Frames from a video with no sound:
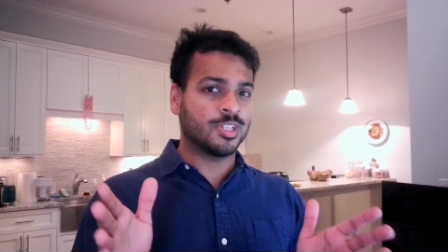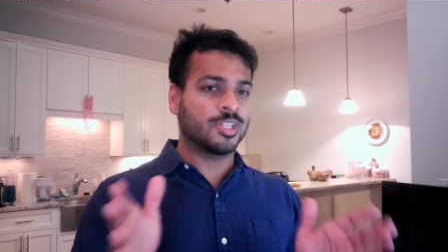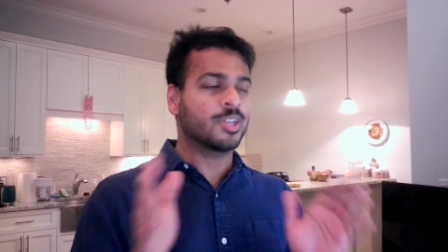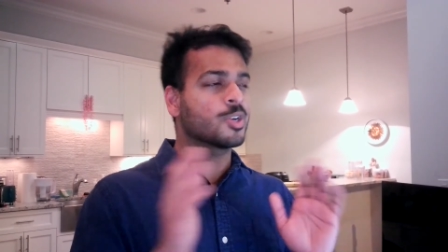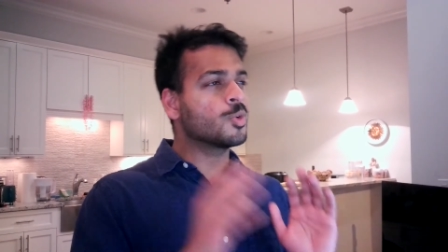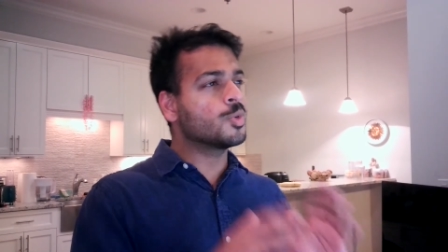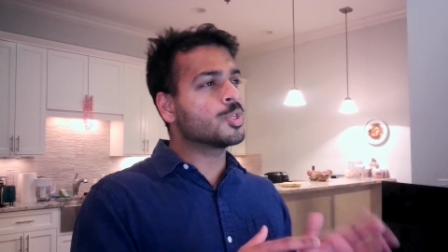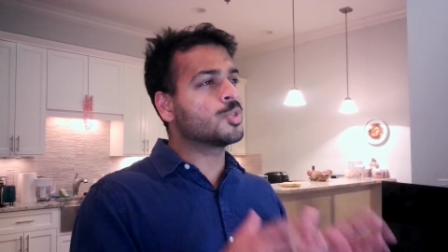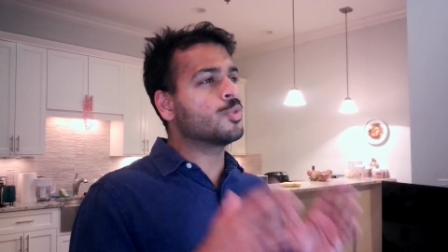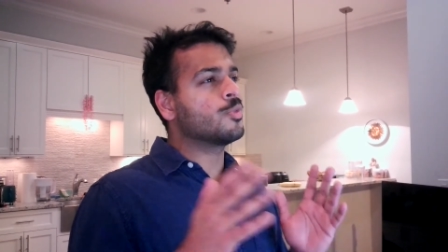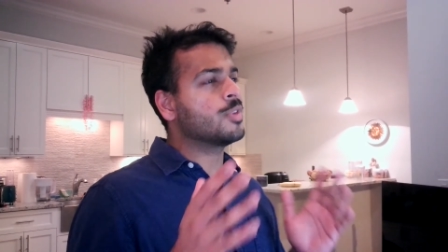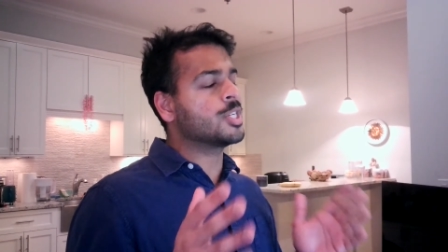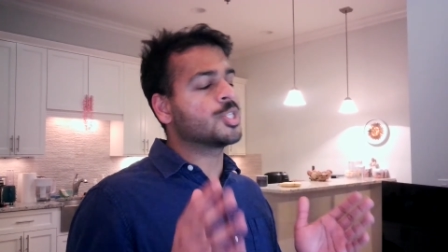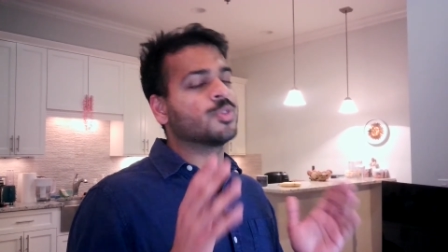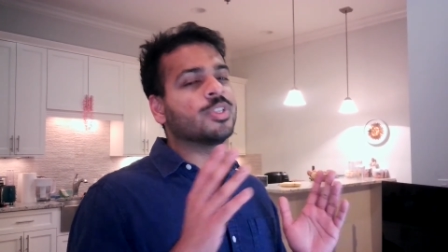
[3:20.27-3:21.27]
they're going to
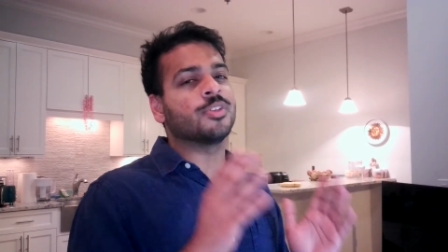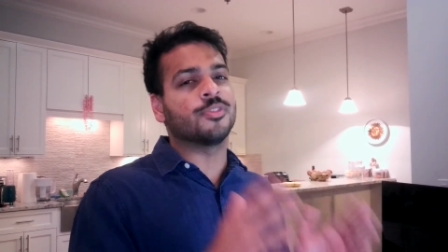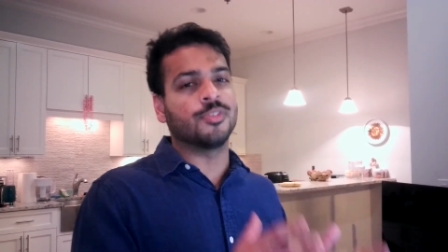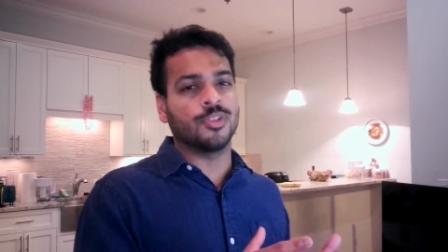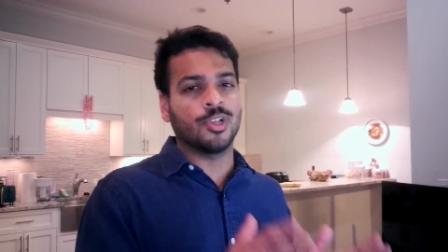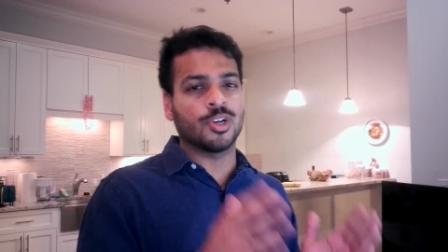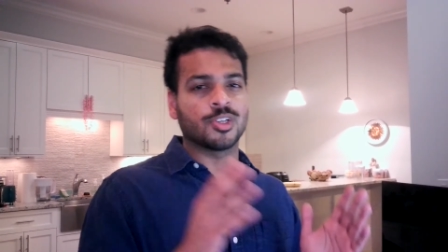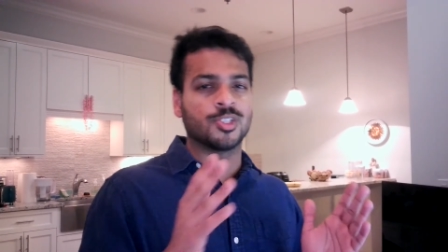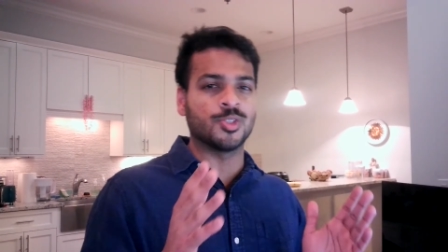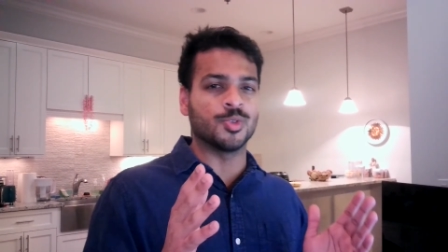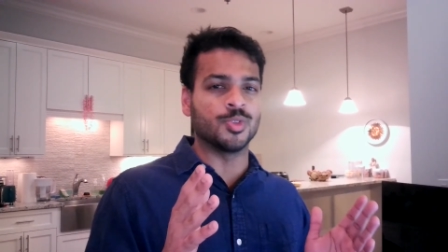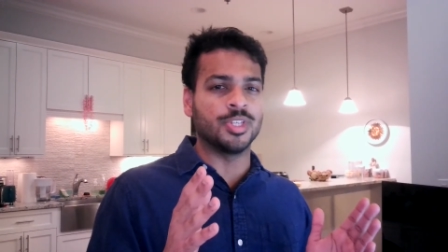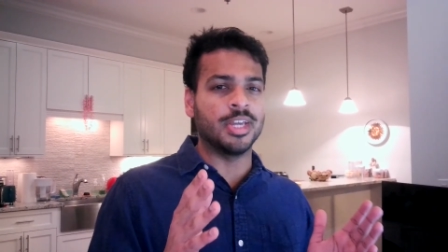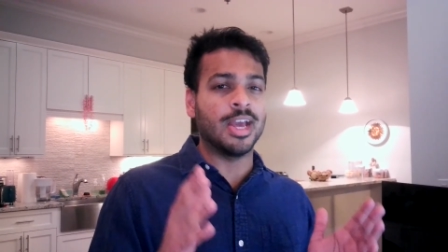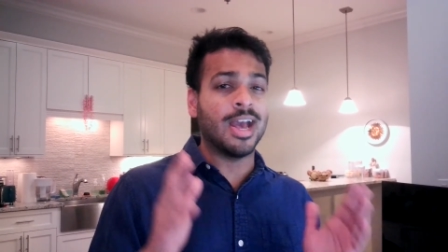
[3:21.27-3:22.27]
eventually flock to
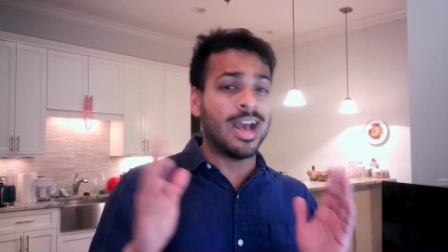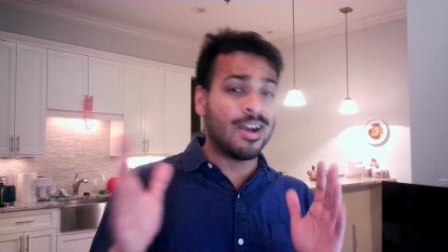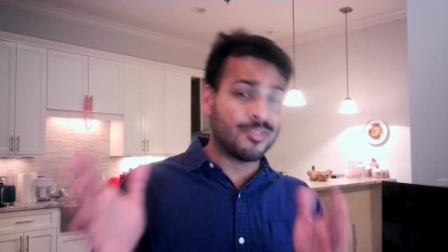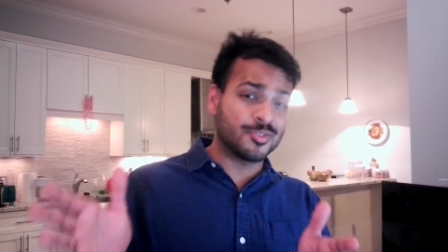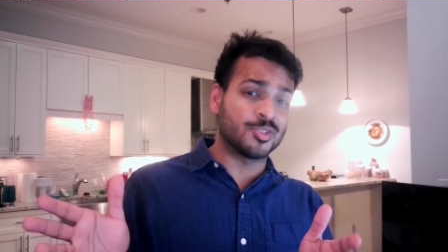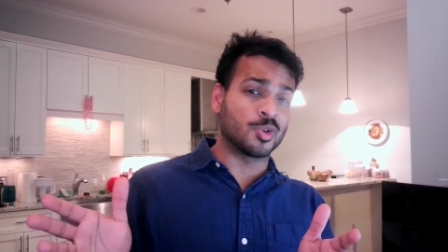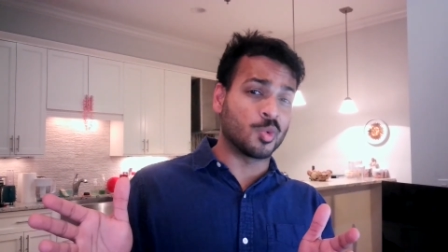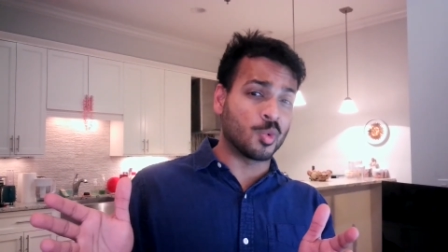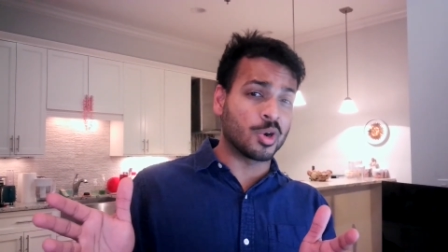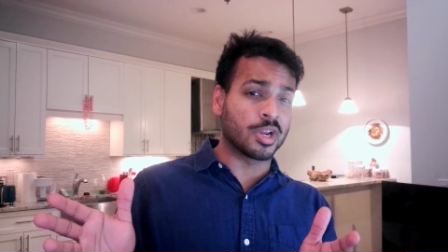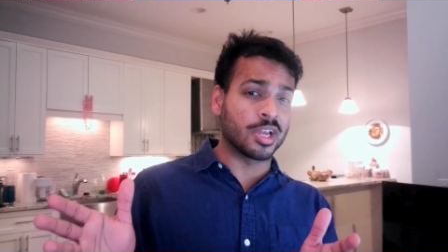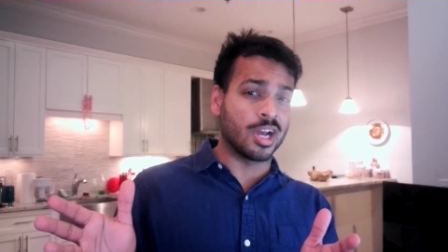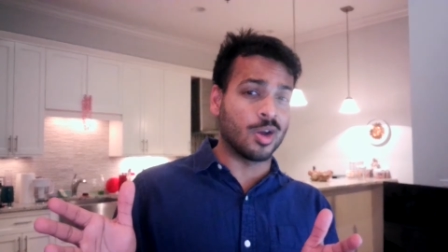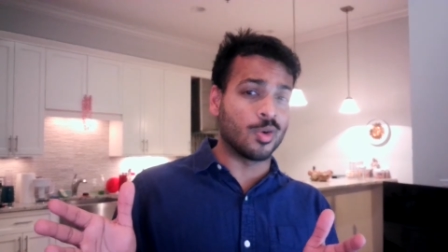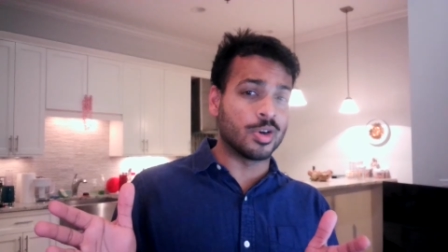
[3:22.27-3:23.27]
the after
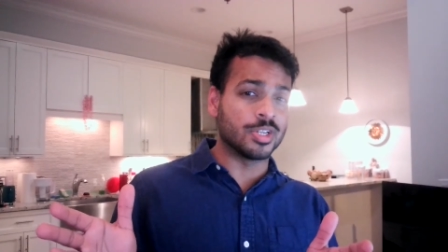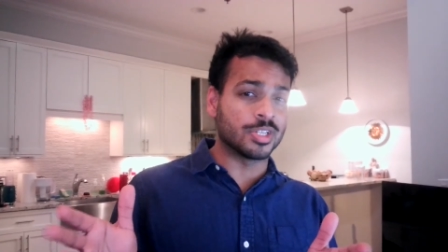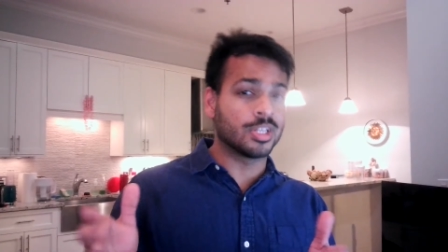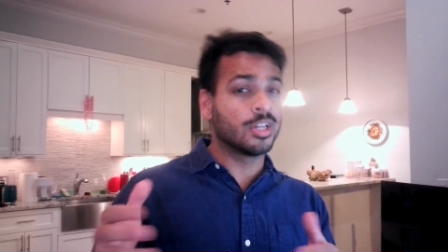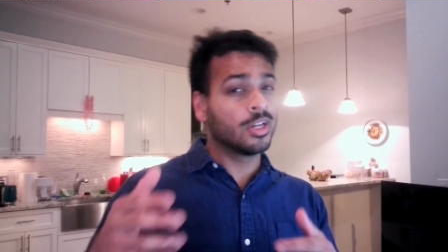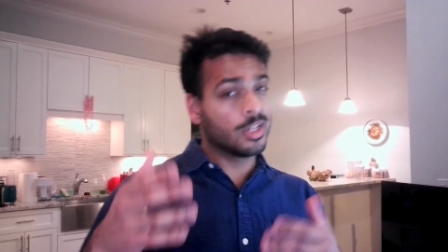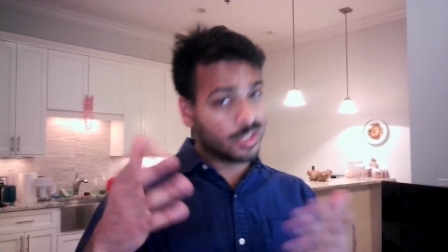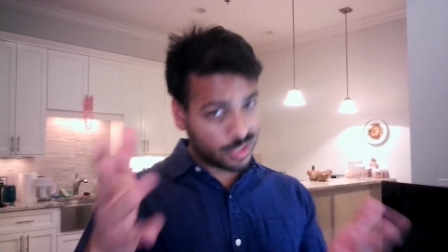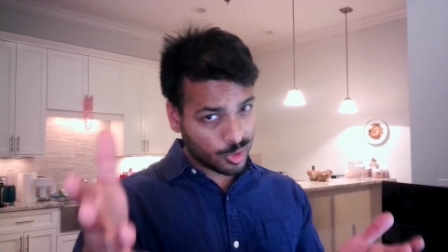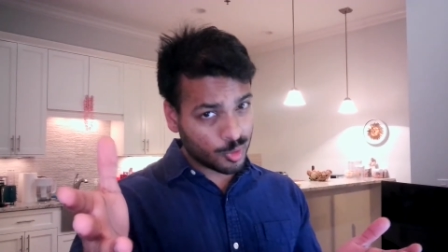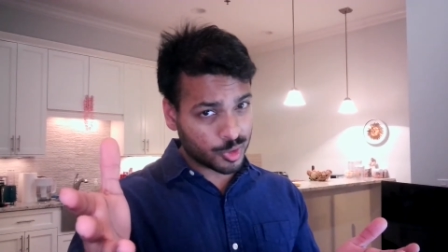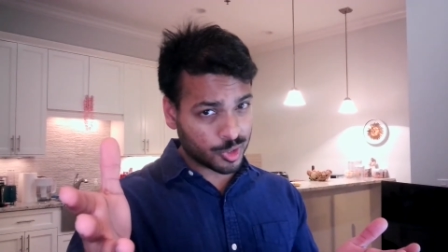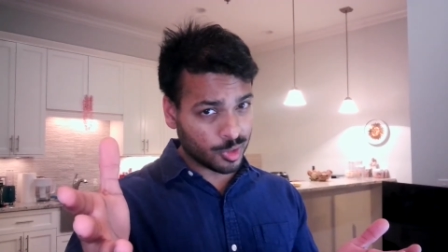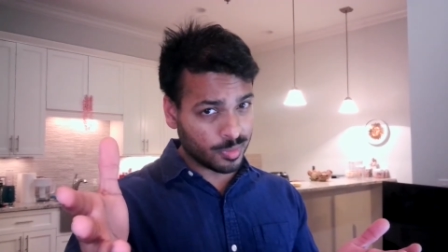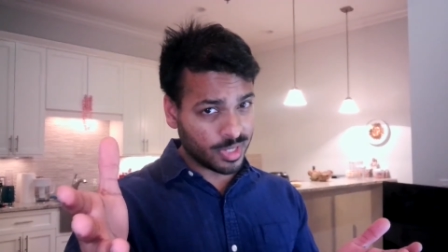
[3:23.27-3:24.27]
work hours
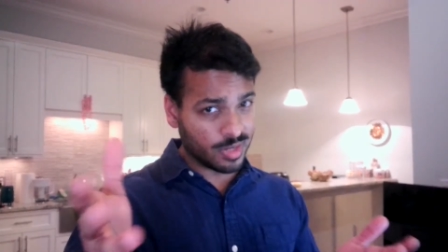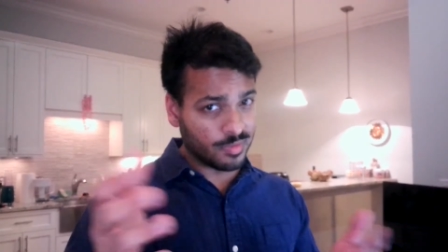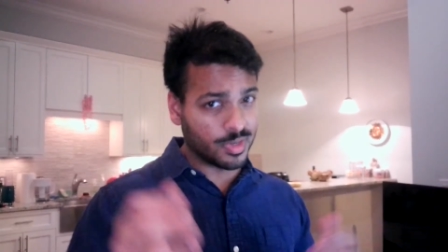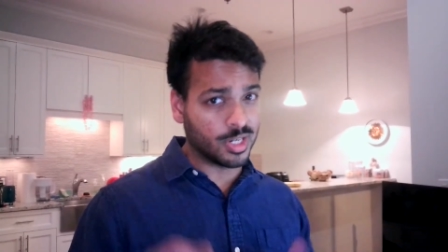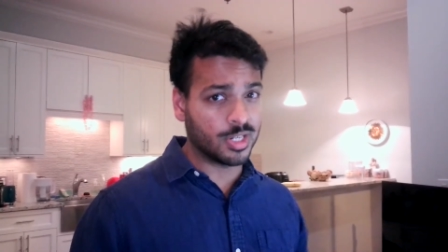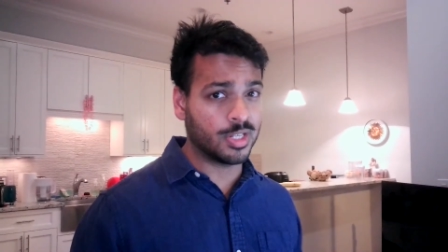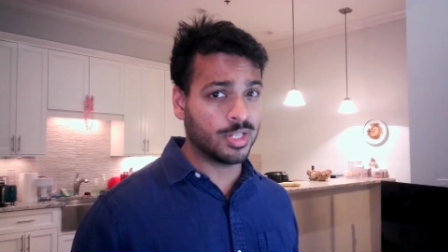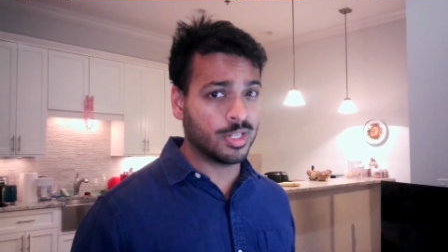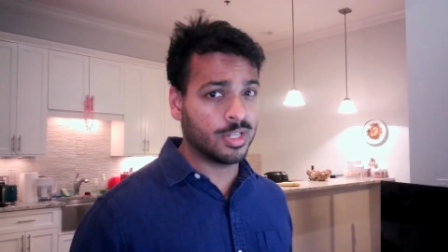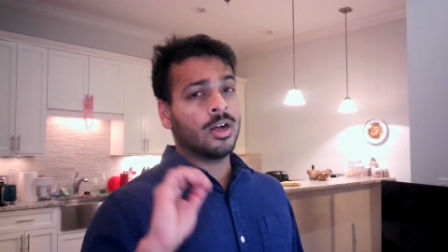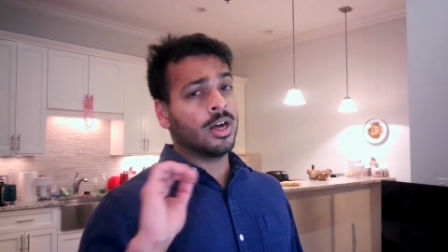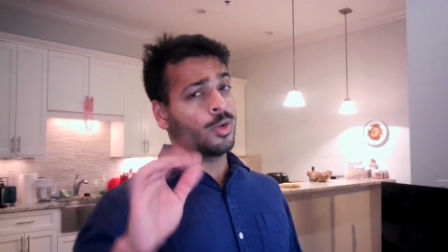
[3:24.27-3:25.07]
social metaverse.